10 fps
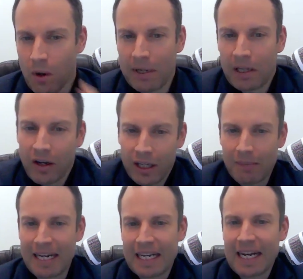When we look at the
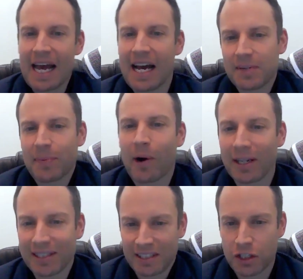median house
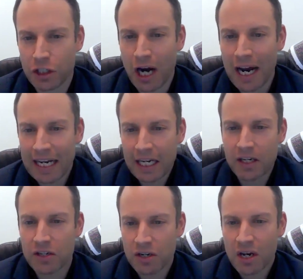price, it's
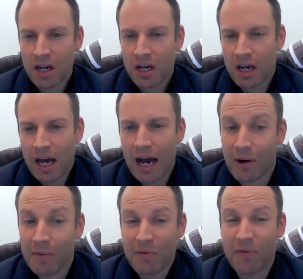changed
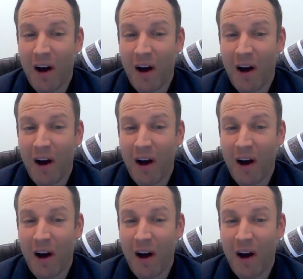from